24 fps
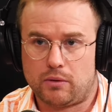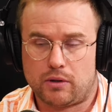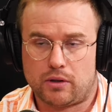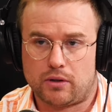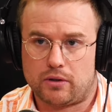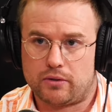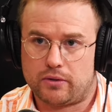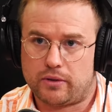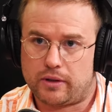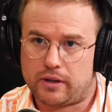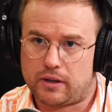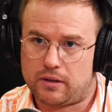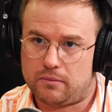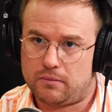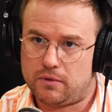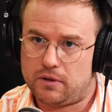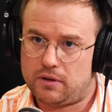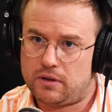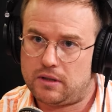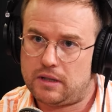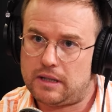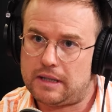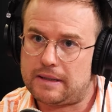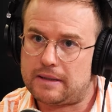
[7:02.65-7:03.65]
We've got online
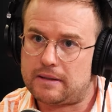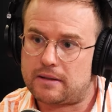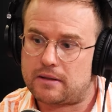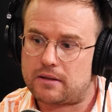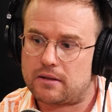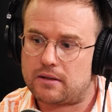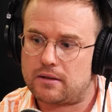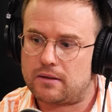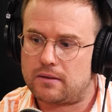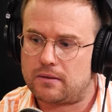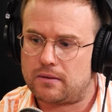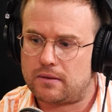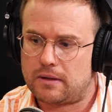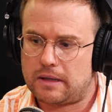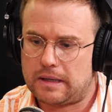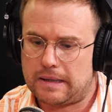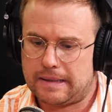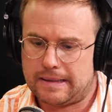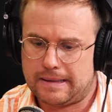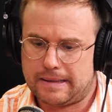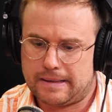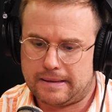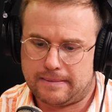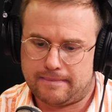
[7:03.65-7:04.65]
communities,
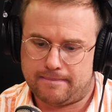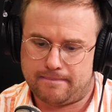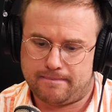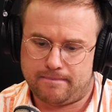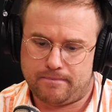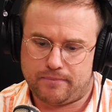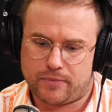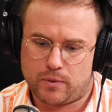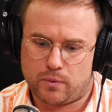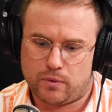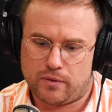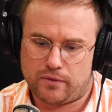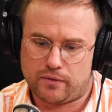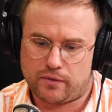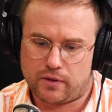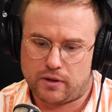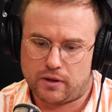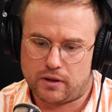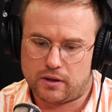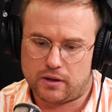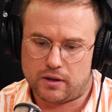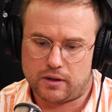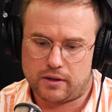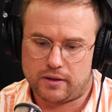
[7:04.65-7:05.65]
um, we've
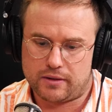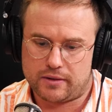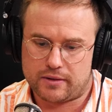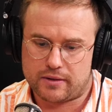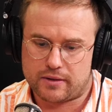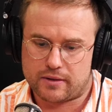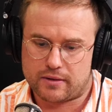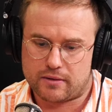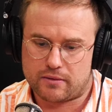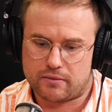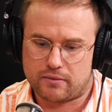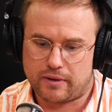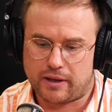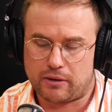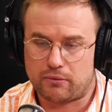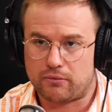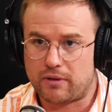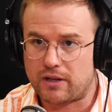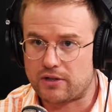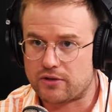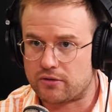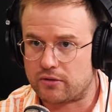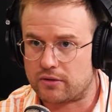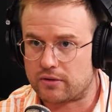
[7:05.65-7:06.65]
got like
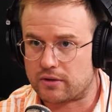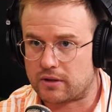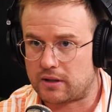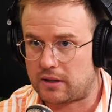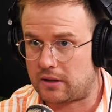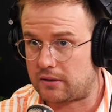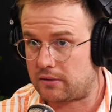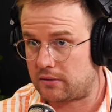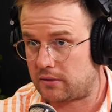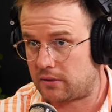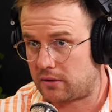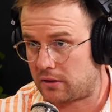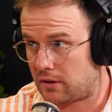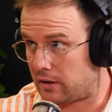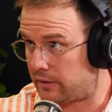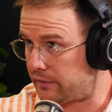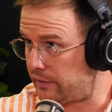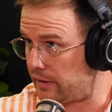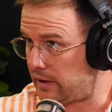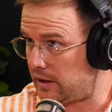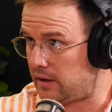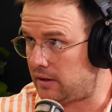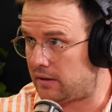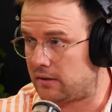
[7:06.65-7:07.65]
restaurants, co-
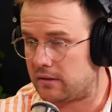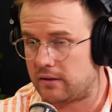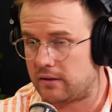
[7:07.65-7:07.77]
coffee,